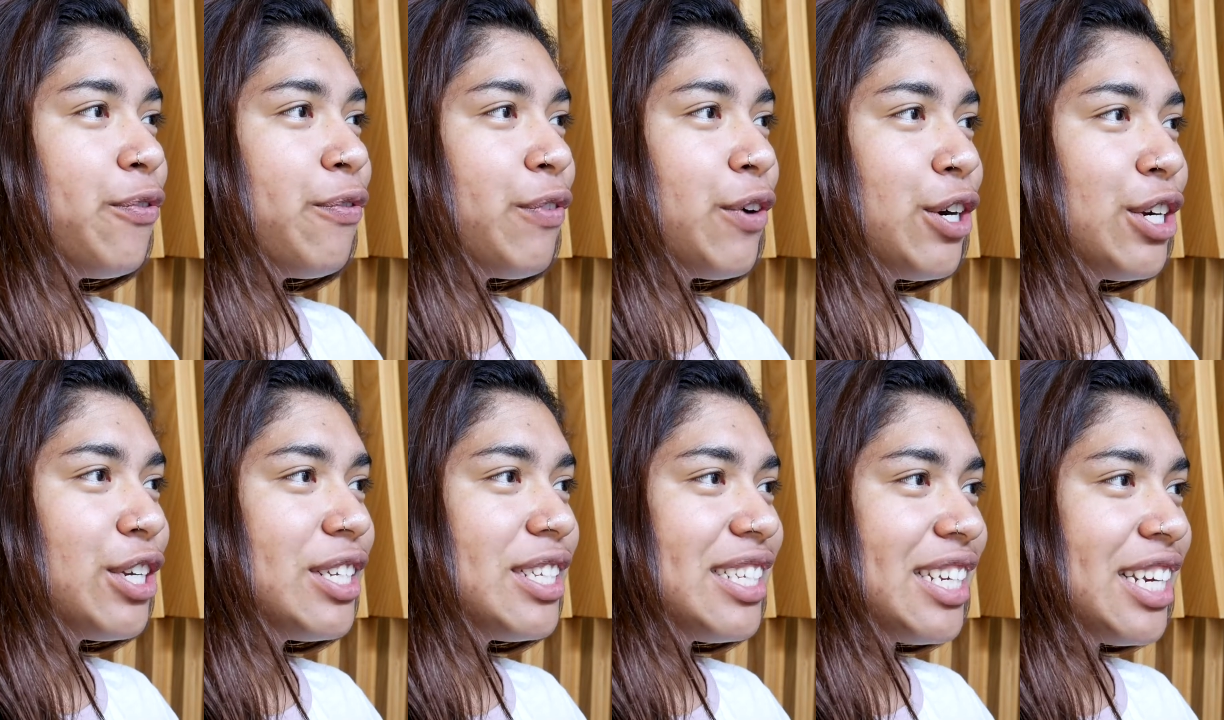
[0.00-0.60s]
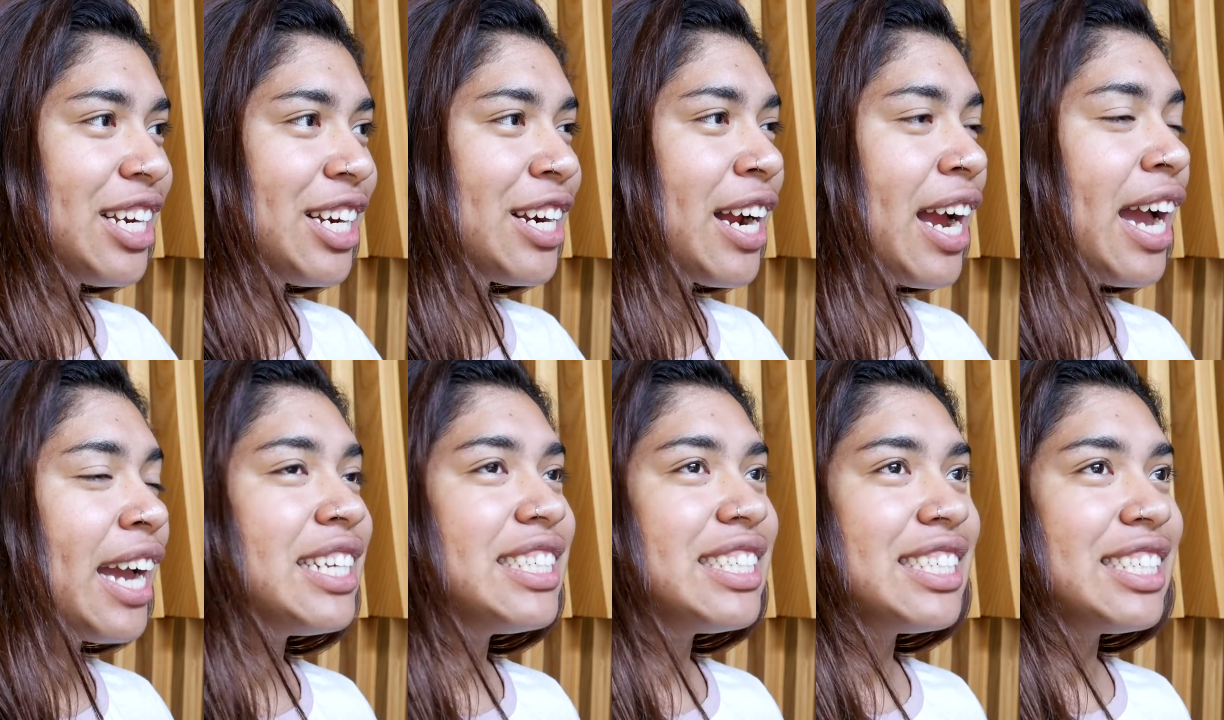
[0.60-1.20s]
first year,
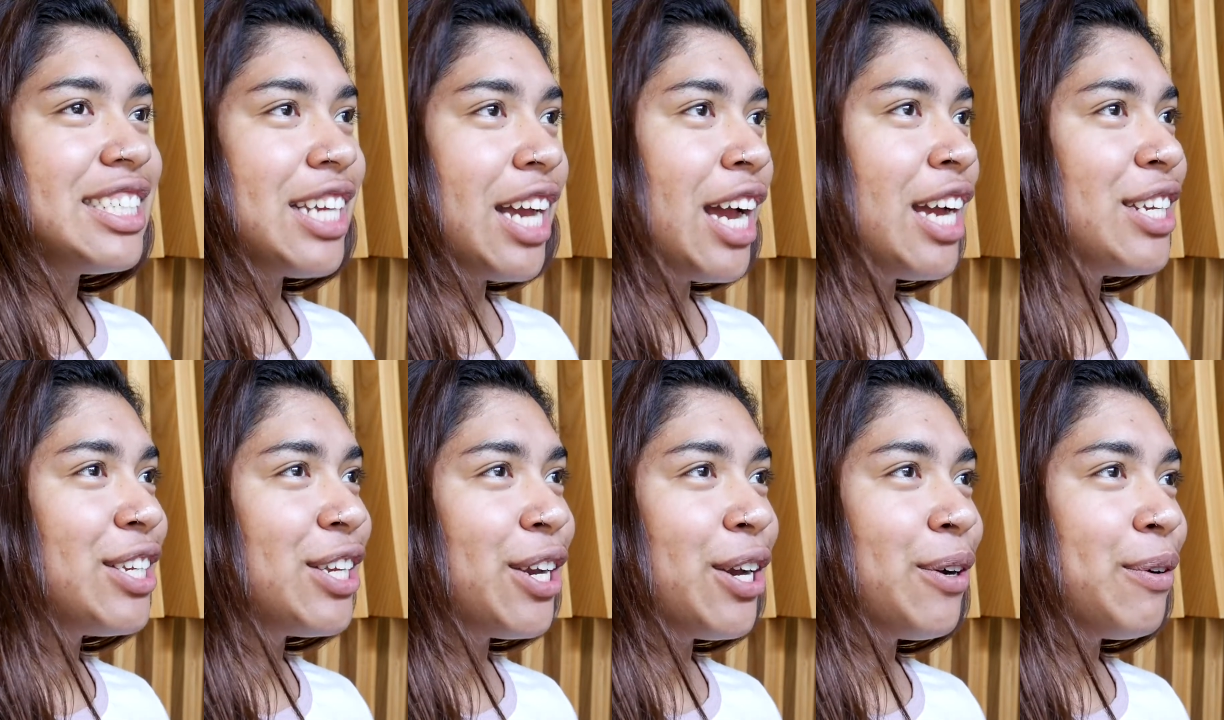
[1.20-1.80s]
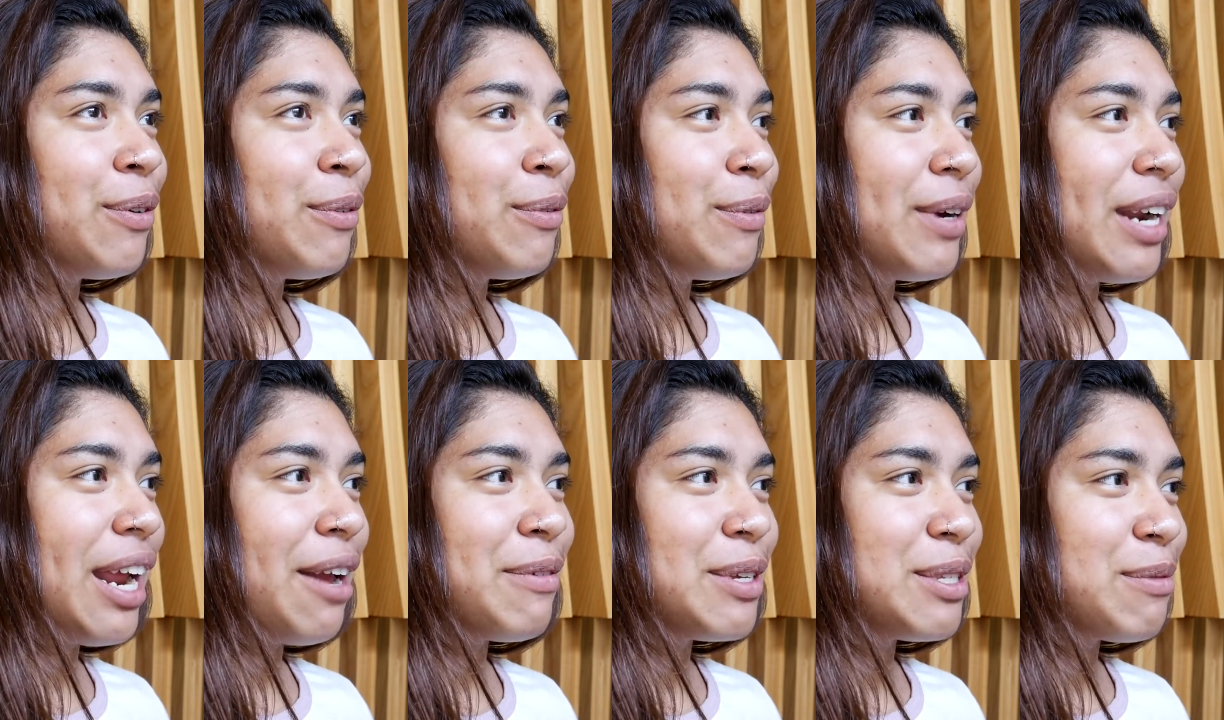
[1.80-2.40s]
I did not know
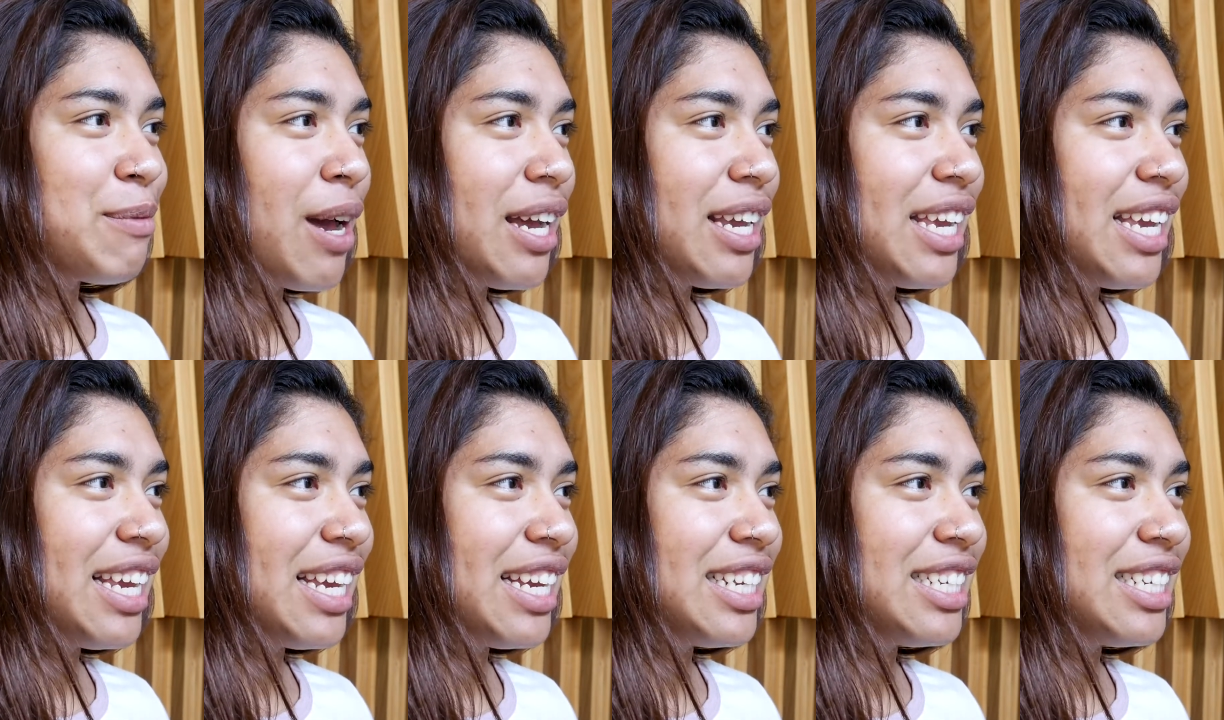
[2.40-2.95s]
what I was walking